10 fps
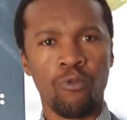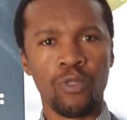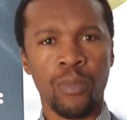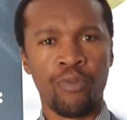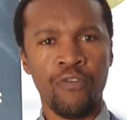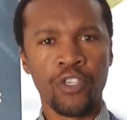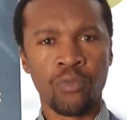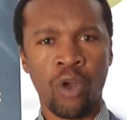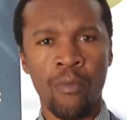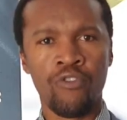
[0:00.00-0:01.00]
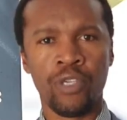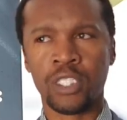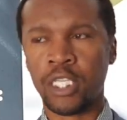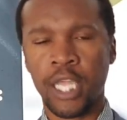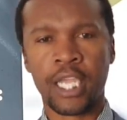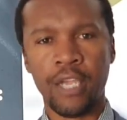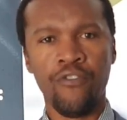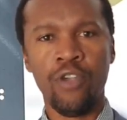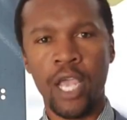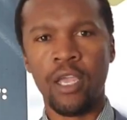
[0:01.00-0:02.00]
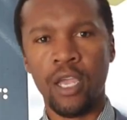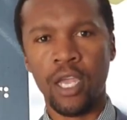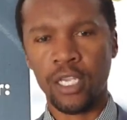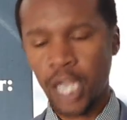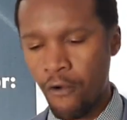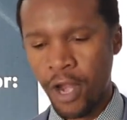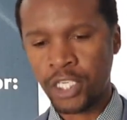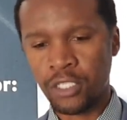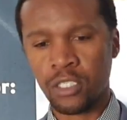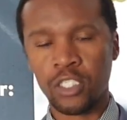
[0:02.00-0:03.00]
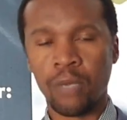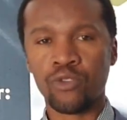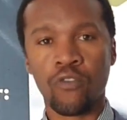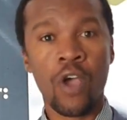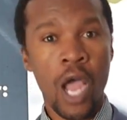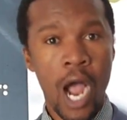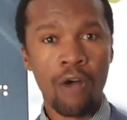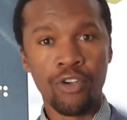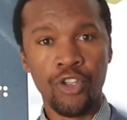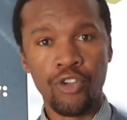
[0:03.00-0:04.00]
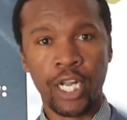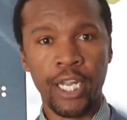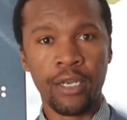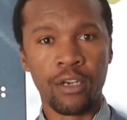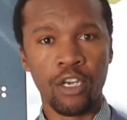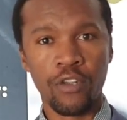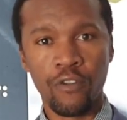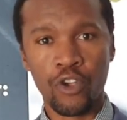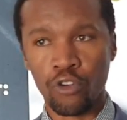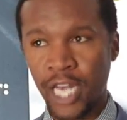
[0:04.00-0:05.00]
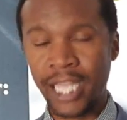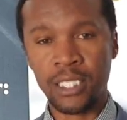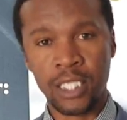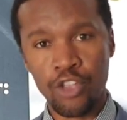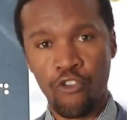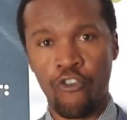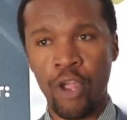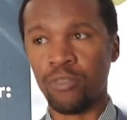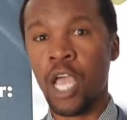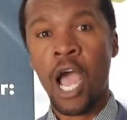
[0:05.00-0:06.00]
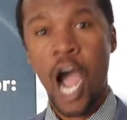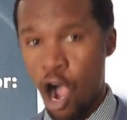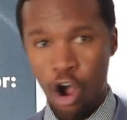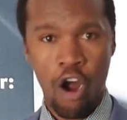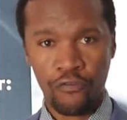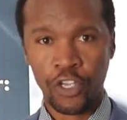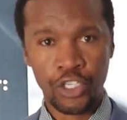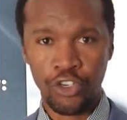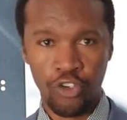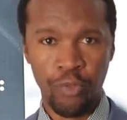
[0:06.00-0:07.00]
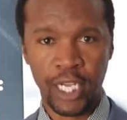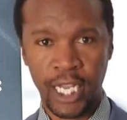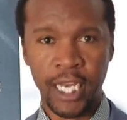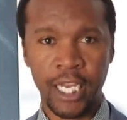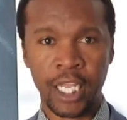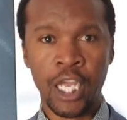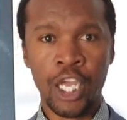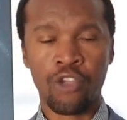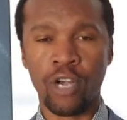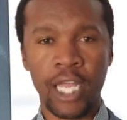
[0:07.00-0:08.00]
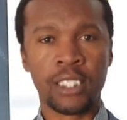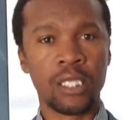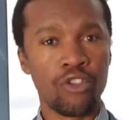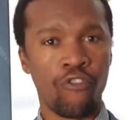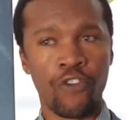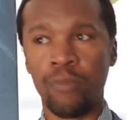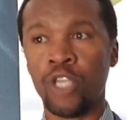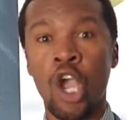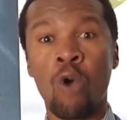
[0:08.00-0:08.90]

the previous optometrist, that they give you directions in terms of how do you clean your lenses and your frames, how often should you be cleaning your lenses and your frames,